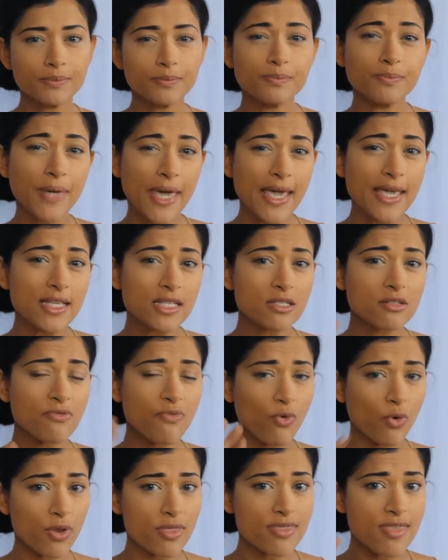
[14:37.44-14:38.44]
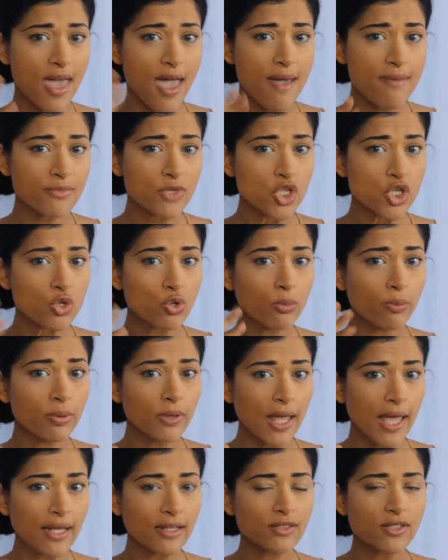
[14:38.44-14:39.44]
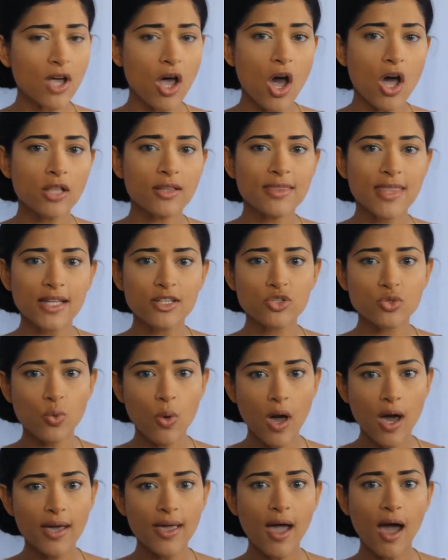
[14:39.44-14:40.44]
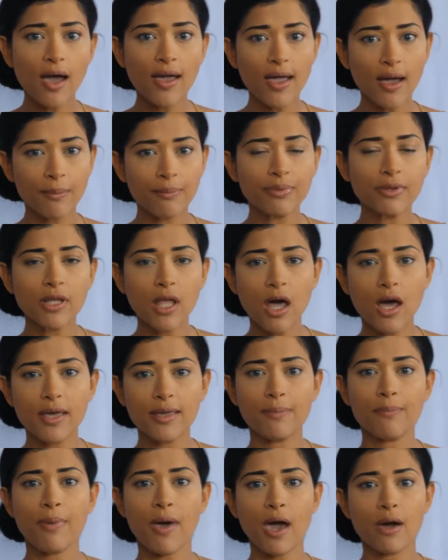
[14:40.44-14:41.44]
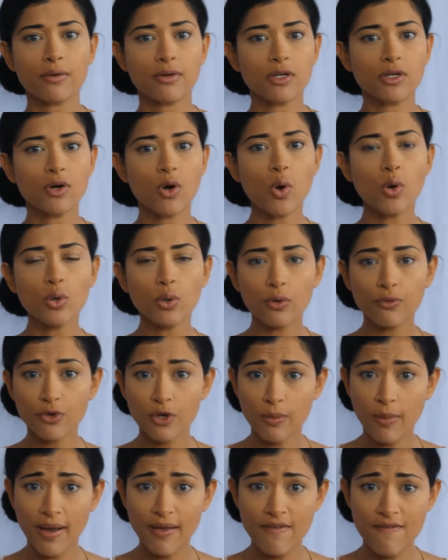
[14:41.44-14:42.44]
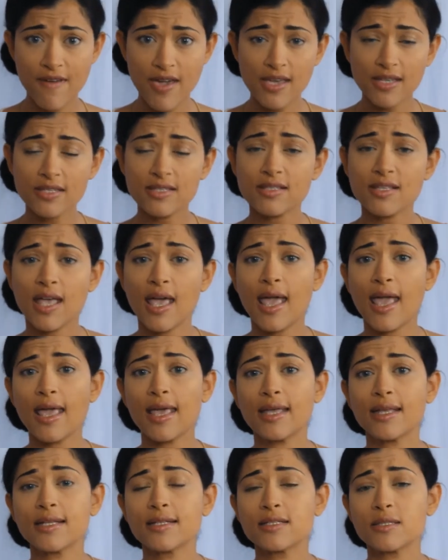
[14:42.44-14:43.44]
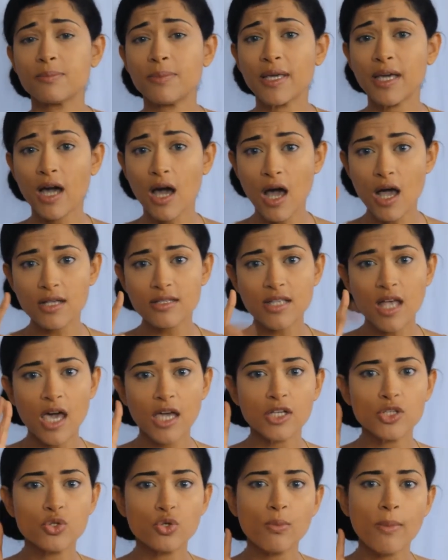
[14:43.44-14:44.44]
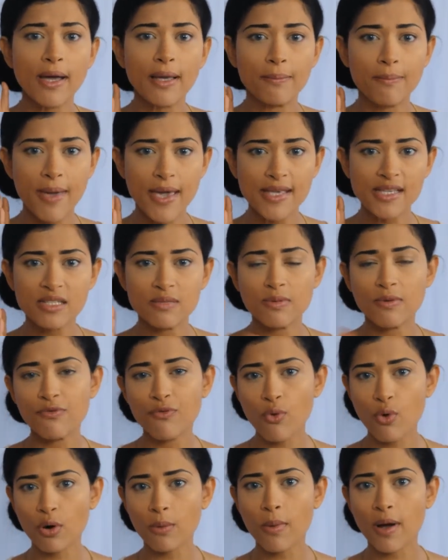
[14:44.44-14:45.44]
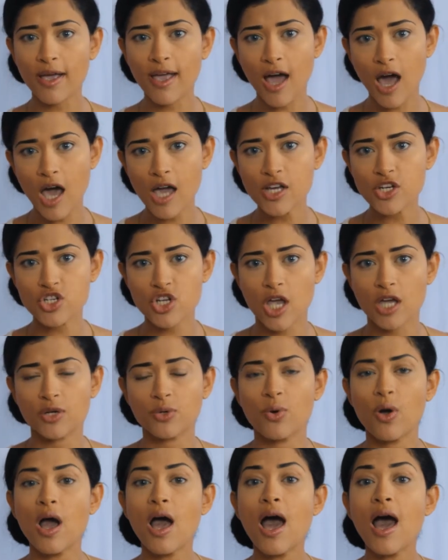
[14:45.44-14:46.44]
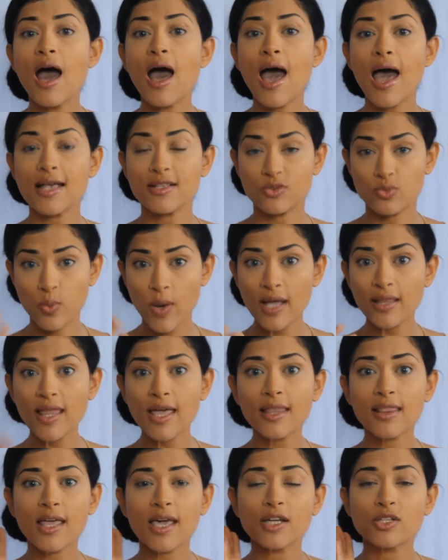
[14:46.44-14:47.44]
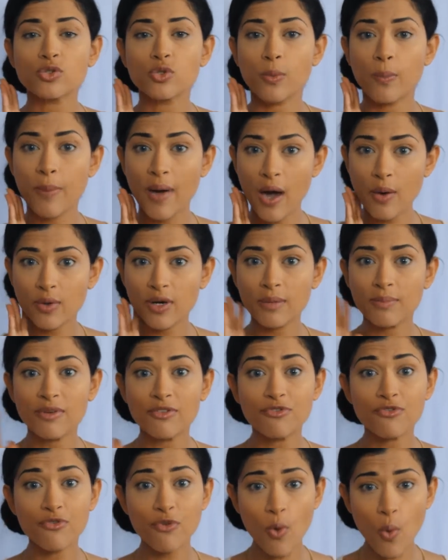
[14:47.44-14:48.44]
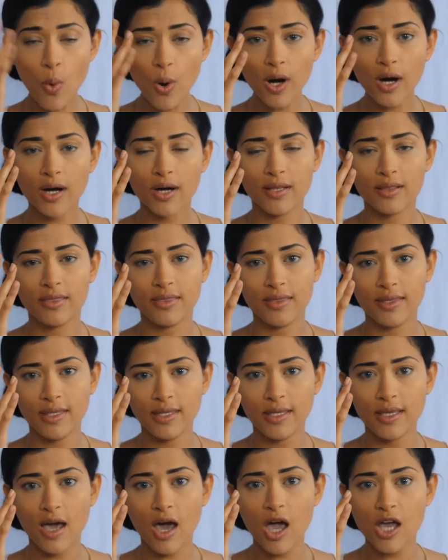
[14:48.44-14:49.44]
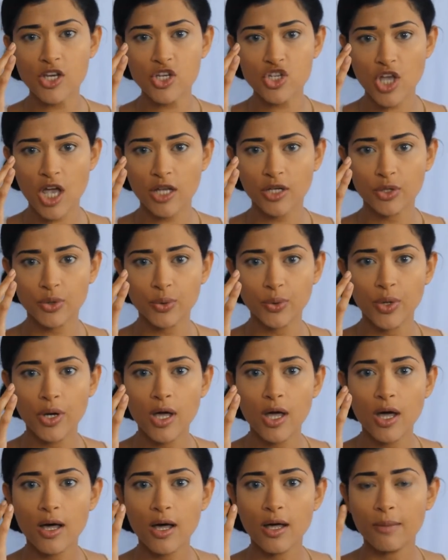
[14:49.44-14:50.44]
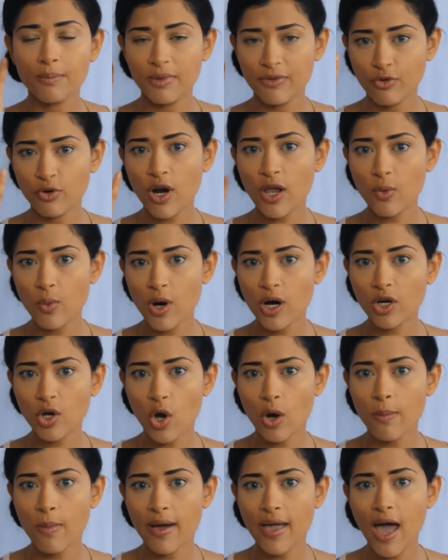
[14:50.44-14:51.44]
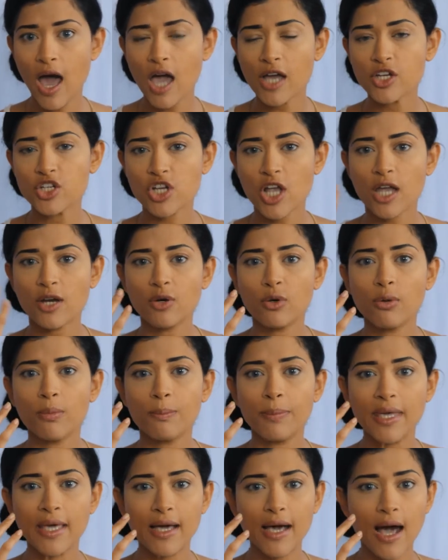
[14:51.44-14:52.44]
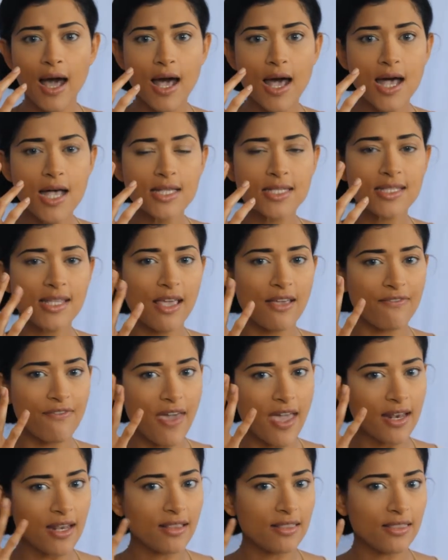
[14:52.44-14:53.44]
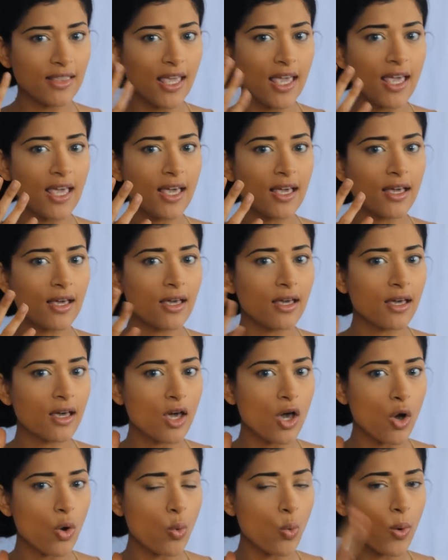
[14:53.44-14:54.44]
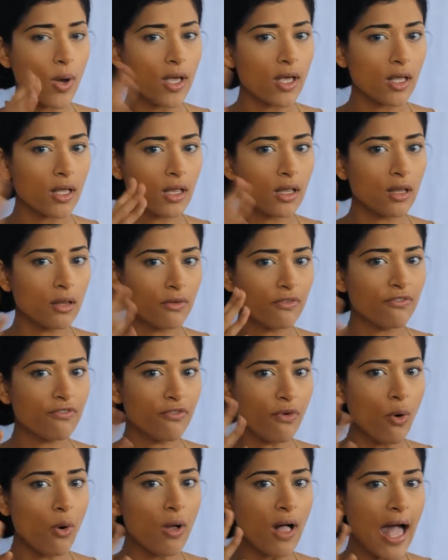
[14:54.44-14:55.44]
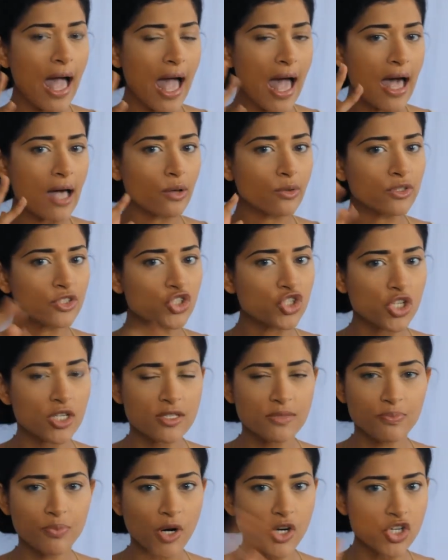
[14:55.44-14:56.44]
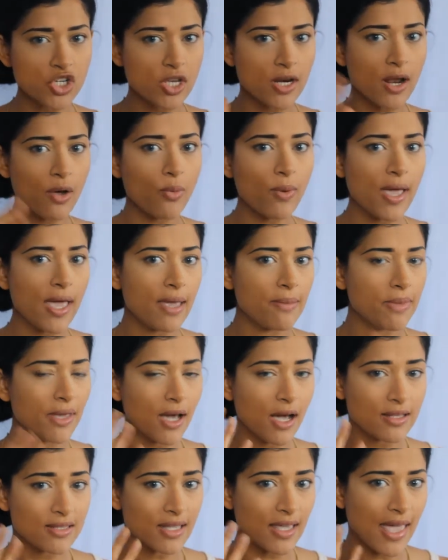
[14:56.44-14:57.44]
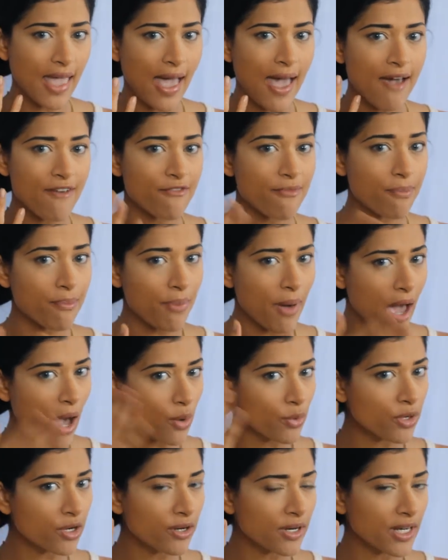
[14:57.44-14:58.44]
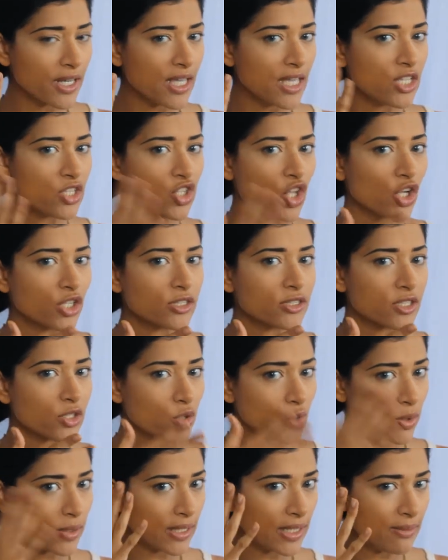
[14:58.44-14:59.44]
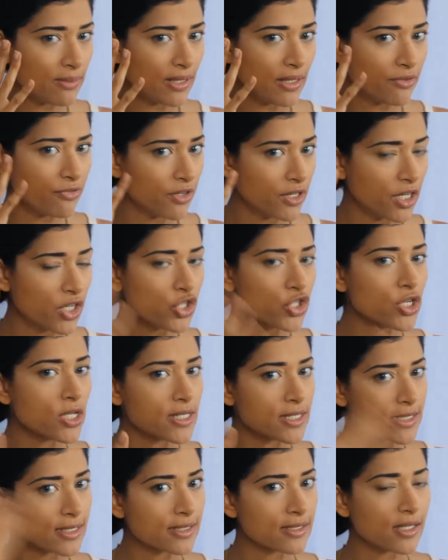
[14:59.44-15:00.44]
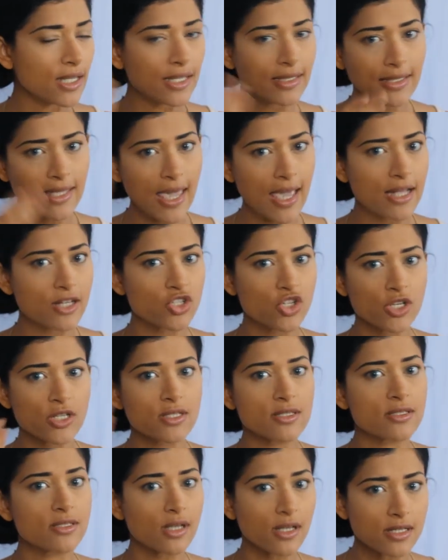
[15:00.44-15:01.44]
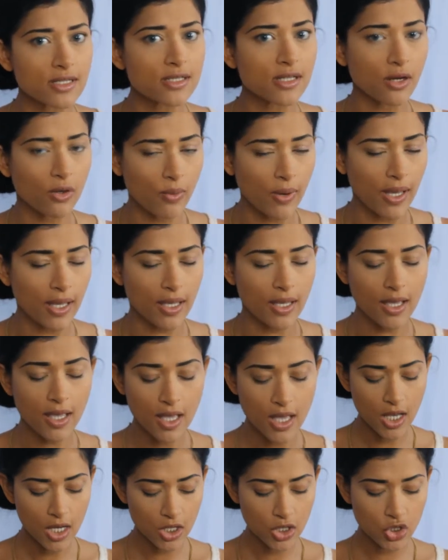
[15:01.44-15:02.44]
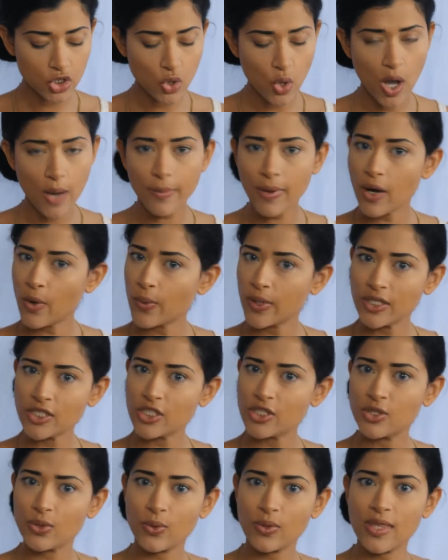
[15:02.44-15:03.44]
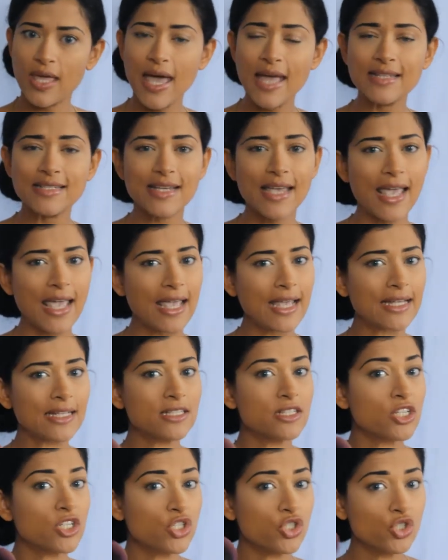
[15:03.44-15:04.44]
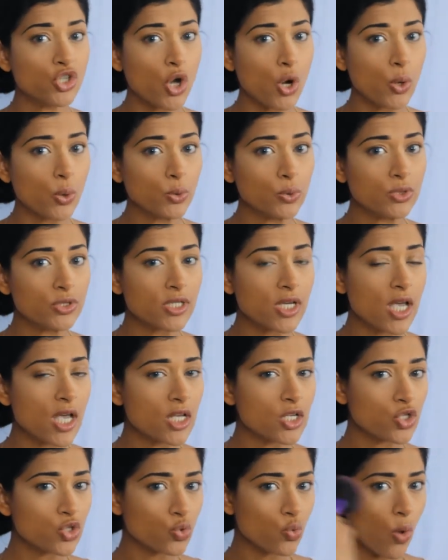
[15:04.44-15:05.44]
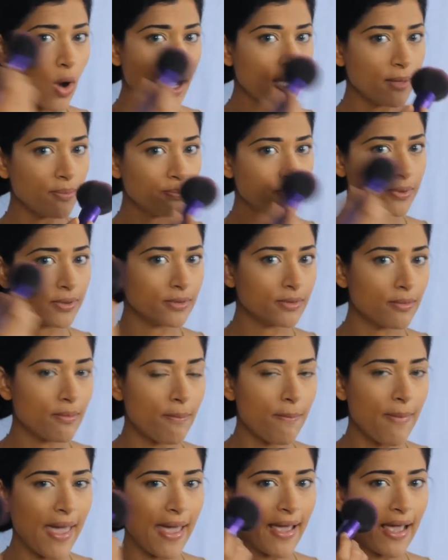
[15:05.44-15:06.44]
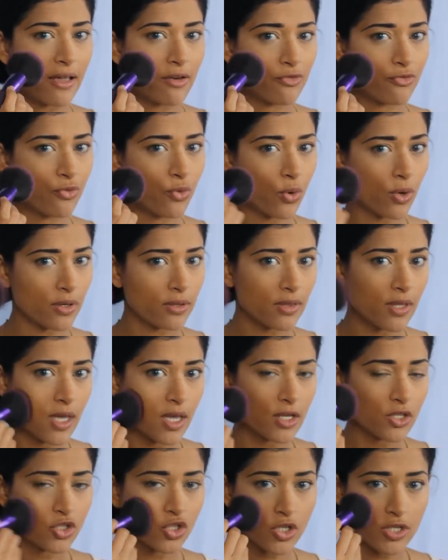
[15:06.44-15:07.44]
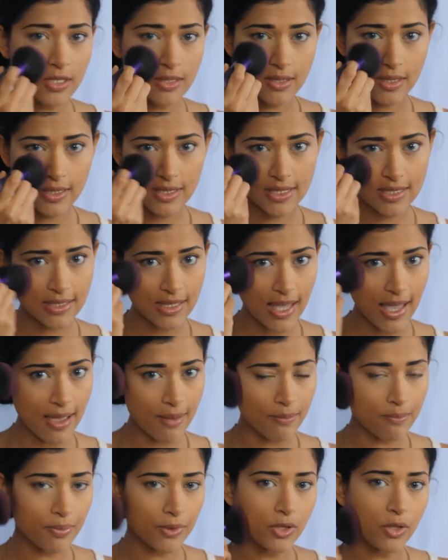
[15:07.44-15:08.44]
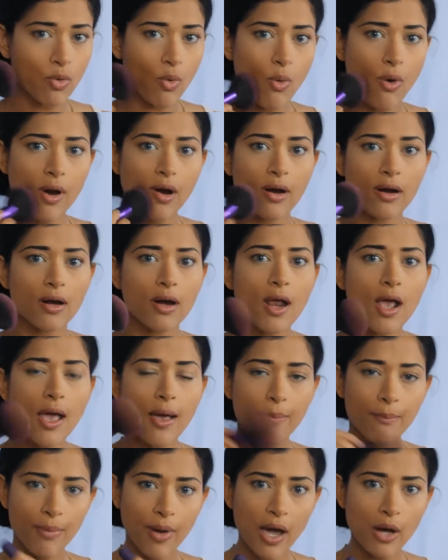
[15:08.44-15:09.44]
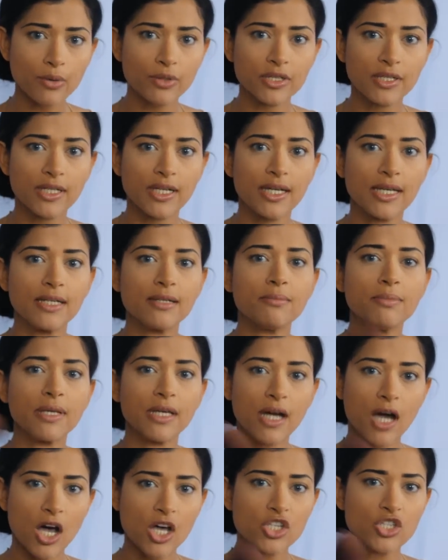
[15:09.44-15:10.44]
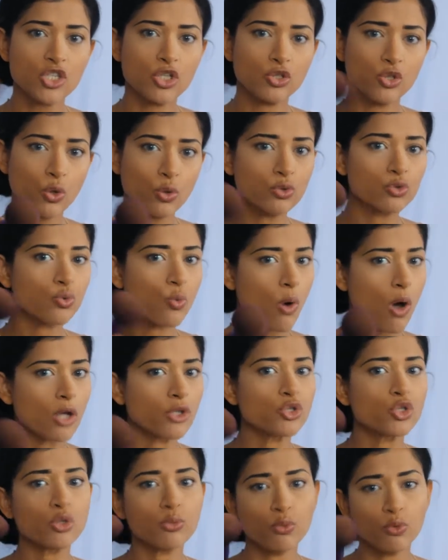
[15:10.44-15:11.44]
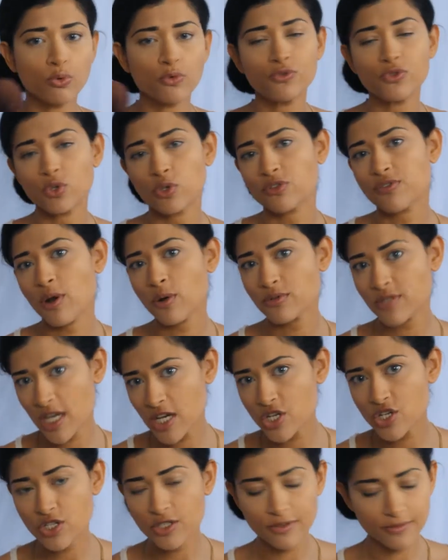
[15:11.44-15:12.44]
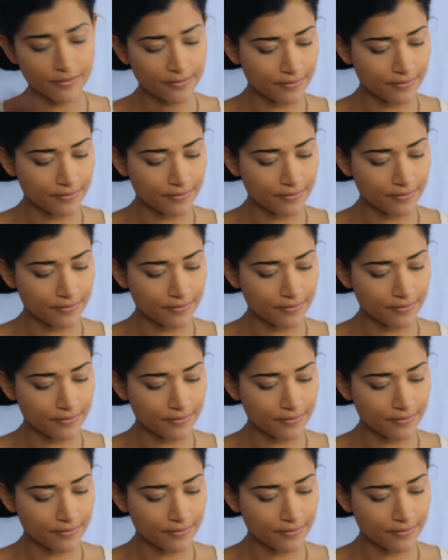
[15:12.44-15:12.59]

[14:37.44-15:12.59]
base for them to blend on. That's why I apply powder all over my face. And because I do my base before my eyeshadow as well, I like to powder before the eyeshadow, before I work on my eyeshadow, because if anything will fall out, just brush it away, because I have powdery, not creamy finish. It can just dust away. So I'm going to do that, and don't swipe back and forth, just stamp your powder in because you don't want to move your foundation.